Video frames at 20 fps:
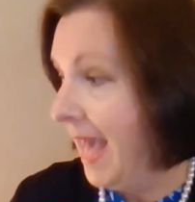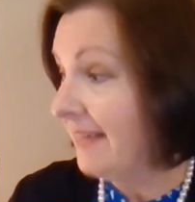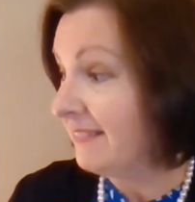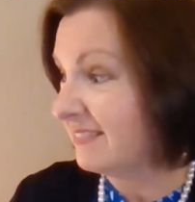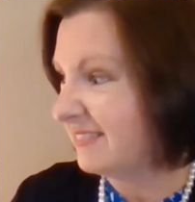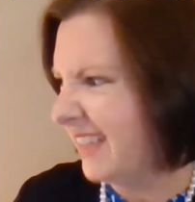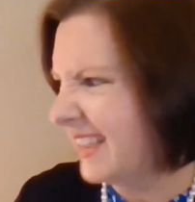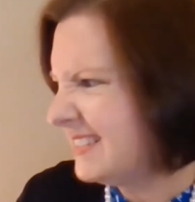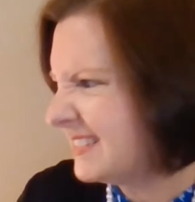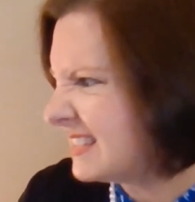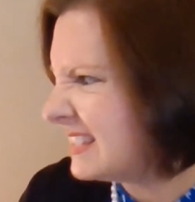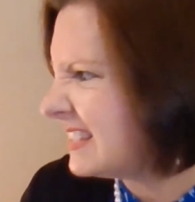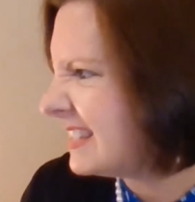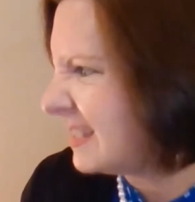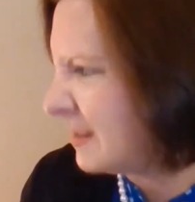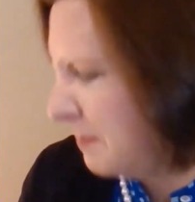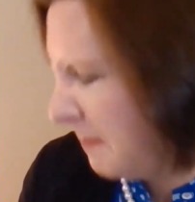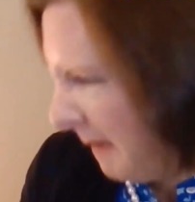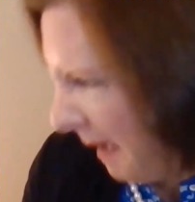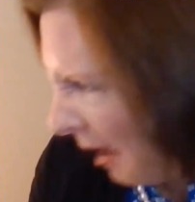Let's
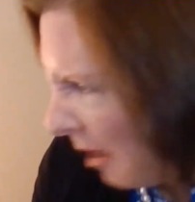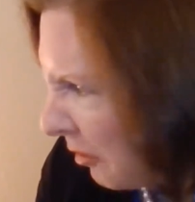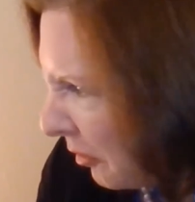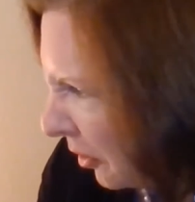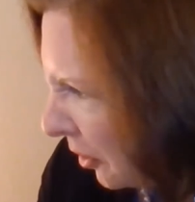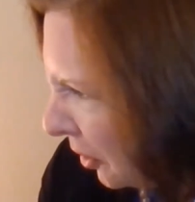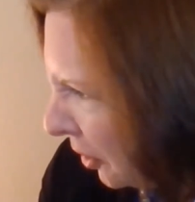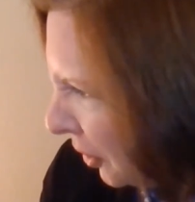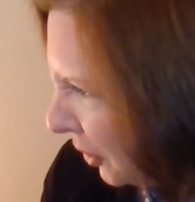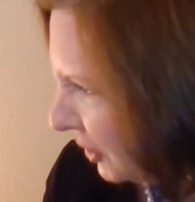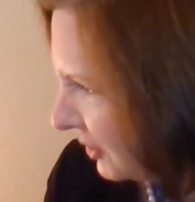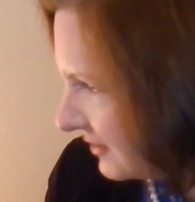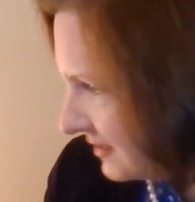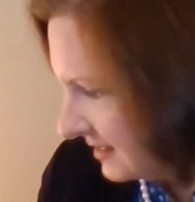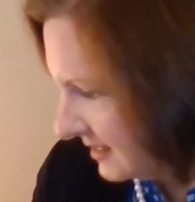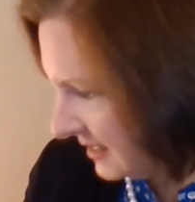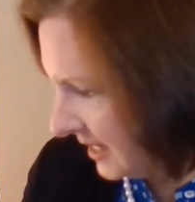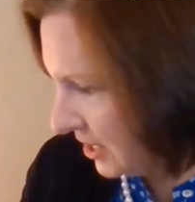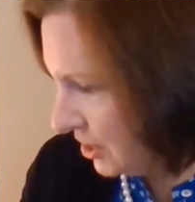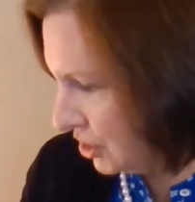smell her,
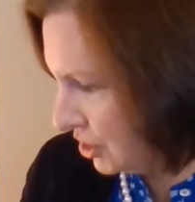said